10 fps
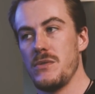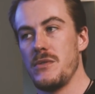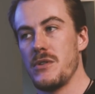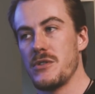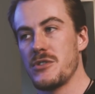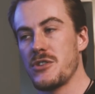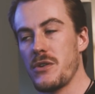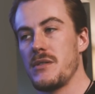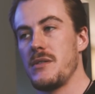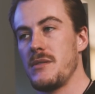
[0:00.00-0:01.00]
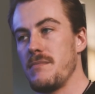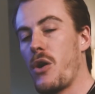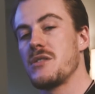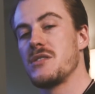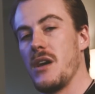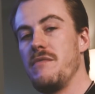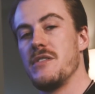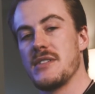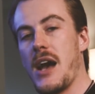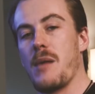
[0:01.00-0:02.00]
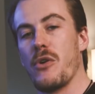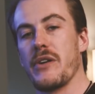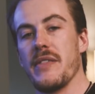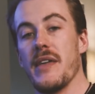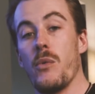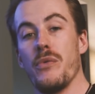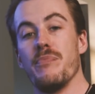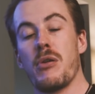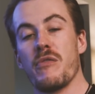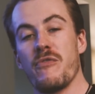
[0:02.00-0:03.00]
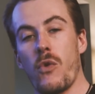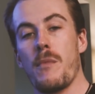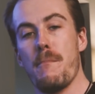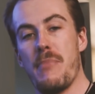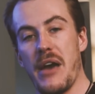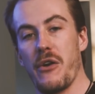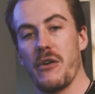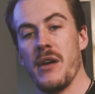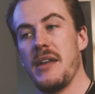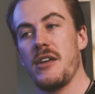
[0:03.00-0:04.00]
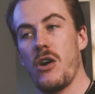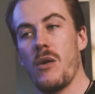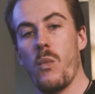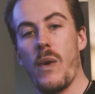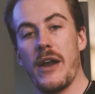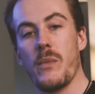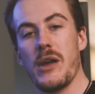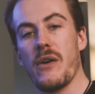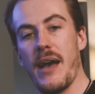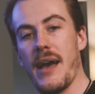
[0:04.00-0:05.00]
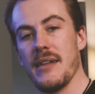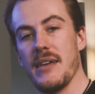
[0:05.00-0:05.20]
there's certain parts of the stock market that will perform better depending on where we are at